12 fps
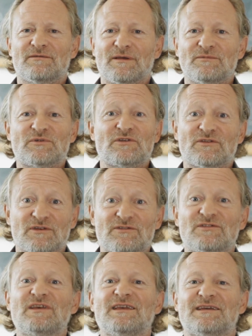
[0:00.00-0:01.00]
them to
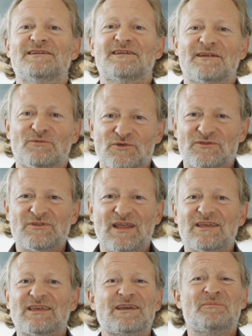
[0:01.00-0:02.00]
succeed, and it was
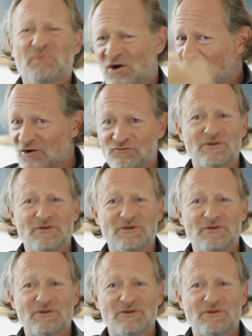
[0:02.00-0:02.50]
taking apart,